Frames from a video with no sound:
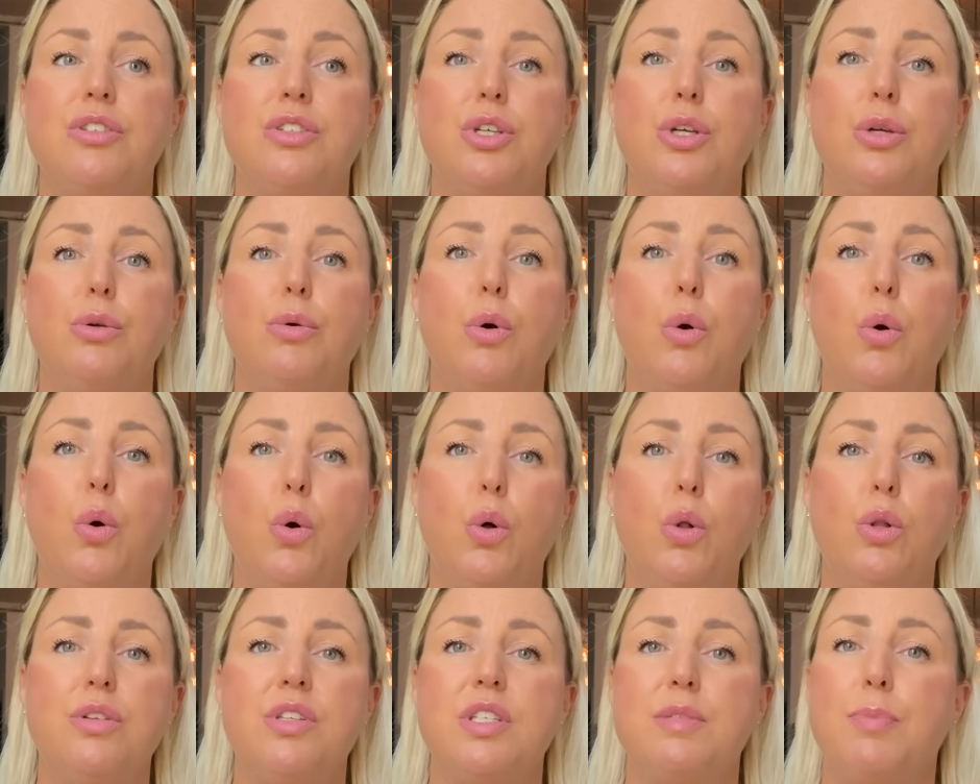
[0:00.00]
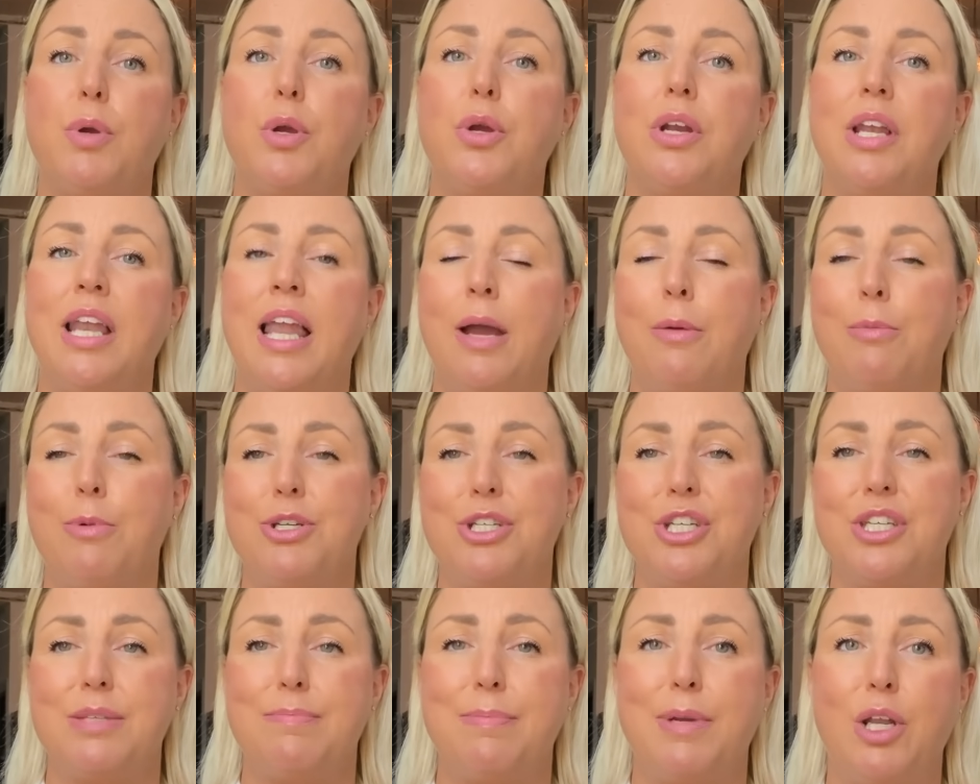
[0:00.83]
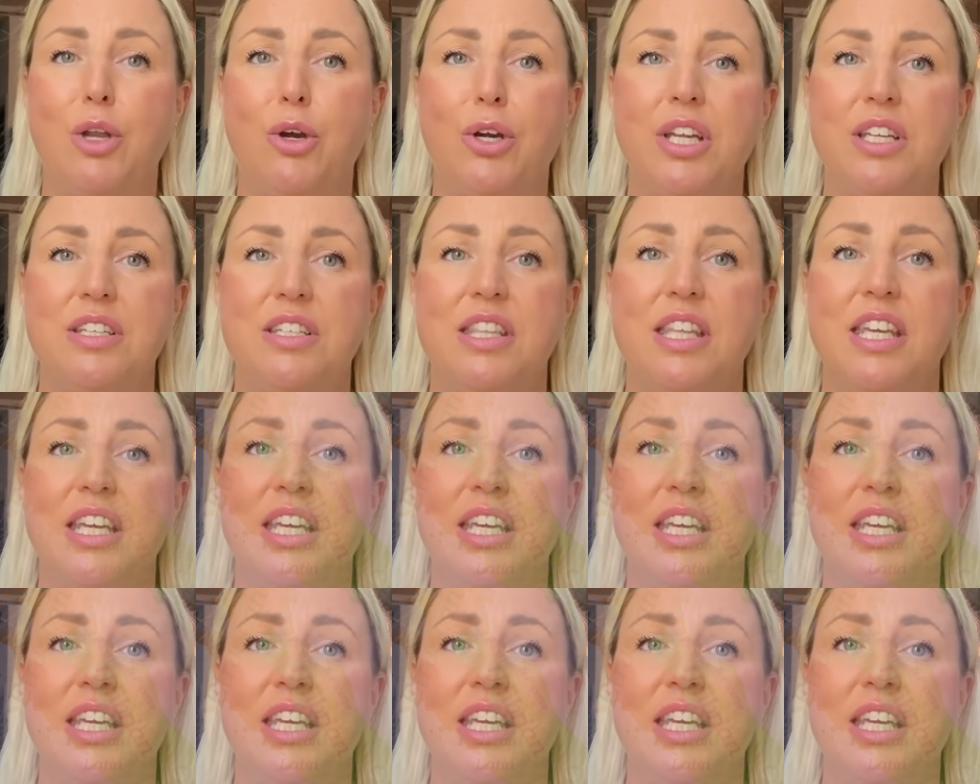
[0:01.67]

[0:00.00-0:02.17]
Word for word: who all spoke languages belonging to the